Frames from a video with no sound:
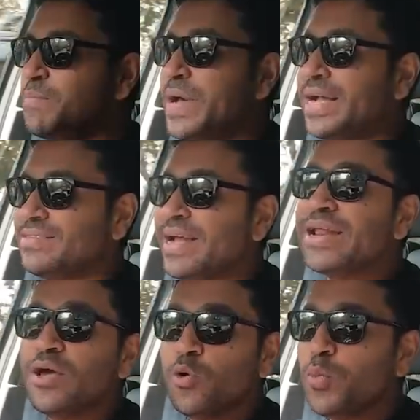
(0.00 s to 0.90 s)
backside
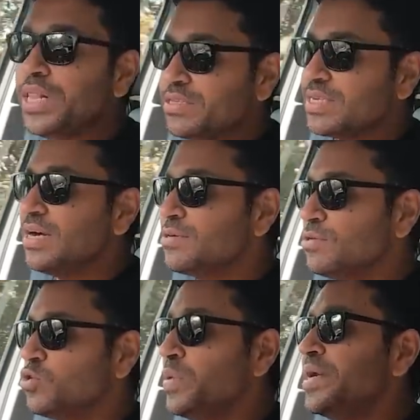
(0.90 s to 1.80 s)
will start to
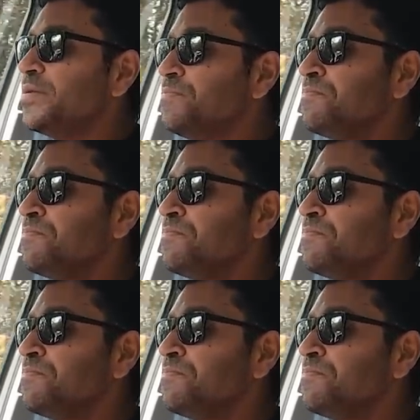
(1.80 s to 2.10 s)
sweat.